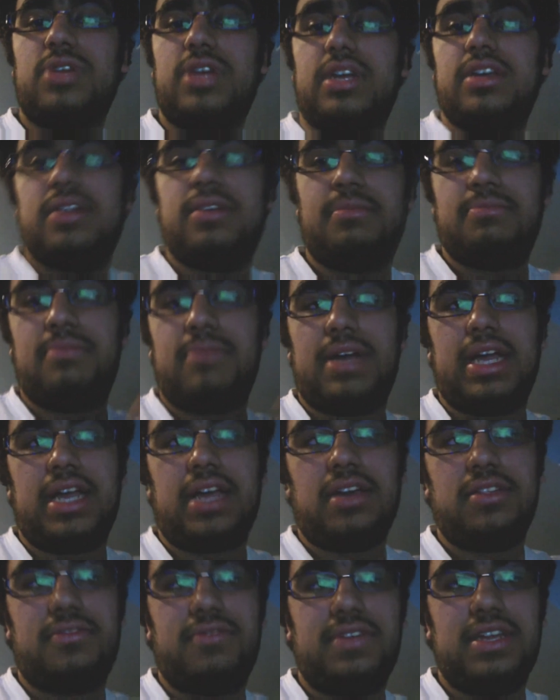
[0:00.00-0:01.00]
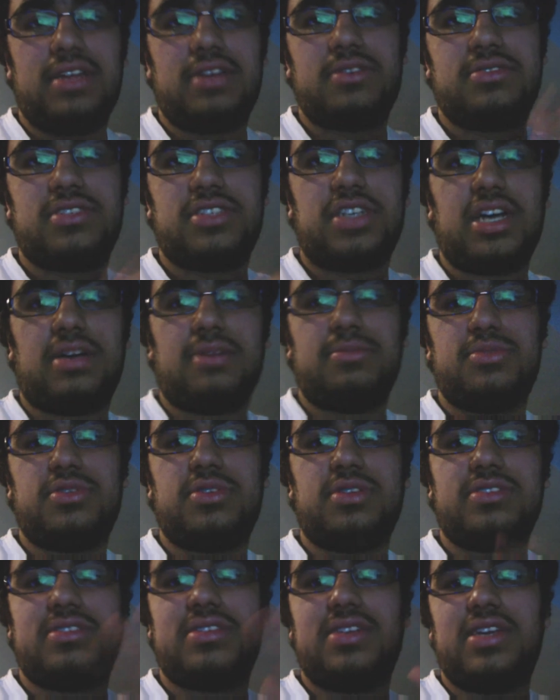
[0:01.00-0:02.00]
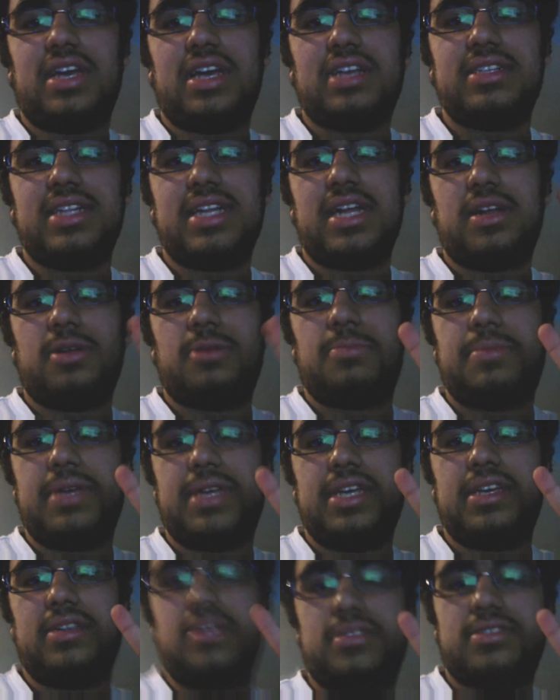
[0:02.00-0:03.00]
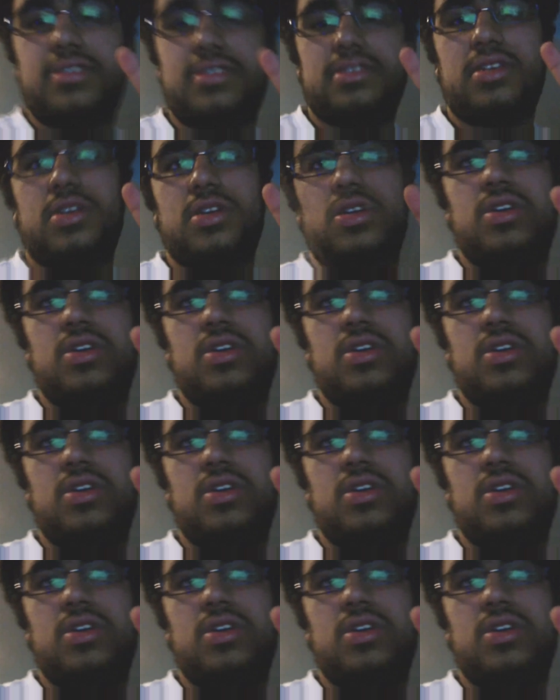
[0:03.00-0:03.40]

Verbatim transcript: enjoy my other videos to come. So I'll see you guys later. Peace.